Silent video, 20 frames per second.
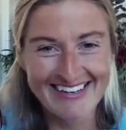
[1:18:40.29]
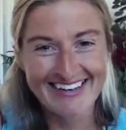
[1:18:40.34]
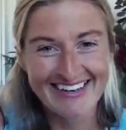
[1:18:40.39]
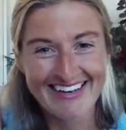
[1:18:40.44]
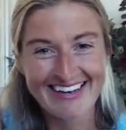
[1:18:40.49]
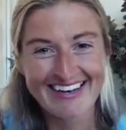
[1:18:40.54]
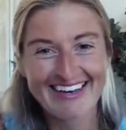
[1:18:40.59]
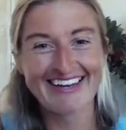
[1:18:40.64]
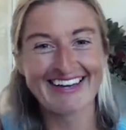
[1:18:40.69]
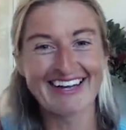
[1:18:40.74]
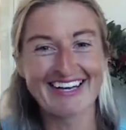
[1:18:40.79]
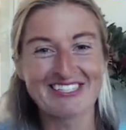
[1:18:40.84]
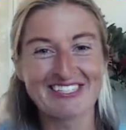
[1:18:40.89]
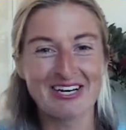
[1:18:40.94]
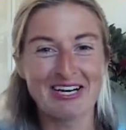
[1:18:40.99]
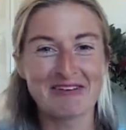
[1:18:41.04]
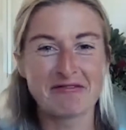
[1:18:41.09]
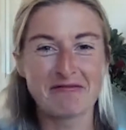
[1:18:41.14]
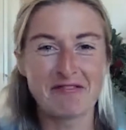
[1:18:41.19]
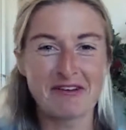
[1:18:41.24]
And I
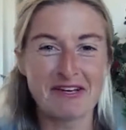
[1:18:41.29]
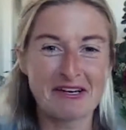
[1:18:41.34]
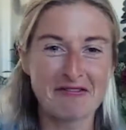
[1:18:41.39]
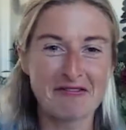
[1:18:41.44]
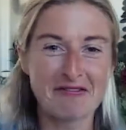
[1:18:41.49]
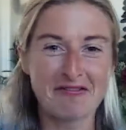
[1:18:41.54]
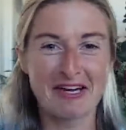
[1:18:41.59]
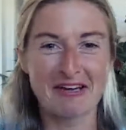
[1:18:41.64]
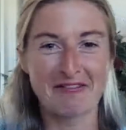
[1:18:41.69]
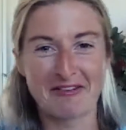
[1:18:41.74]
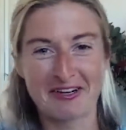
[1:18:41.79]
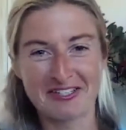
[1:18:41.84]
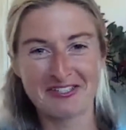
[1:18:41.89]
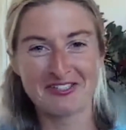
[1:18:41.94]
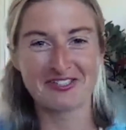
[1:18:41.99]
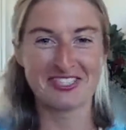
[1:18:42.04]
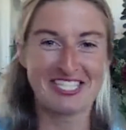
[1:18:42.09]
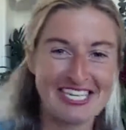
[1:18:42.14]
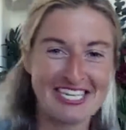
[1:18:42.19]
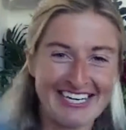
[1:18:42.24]
drive a Fiat
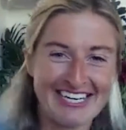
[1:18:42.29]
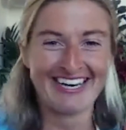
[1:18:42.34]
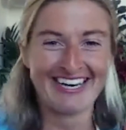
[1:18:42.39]
500.